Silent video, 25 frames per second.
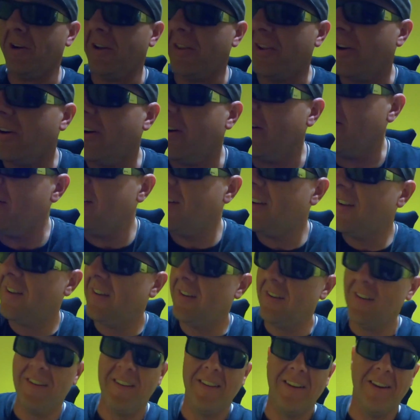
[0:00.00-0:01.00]
or other, and
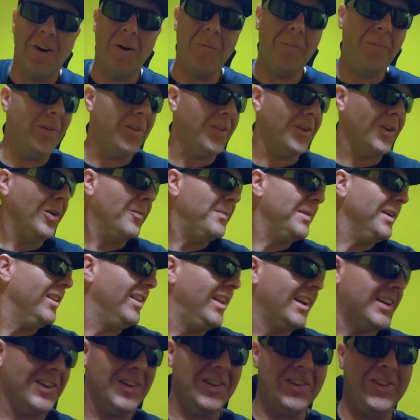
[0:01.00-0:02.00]
hopefully there'll be
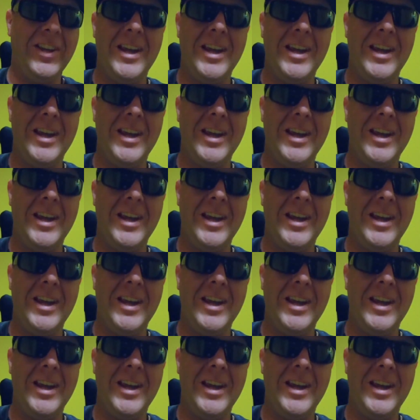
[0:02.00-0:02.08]
electrical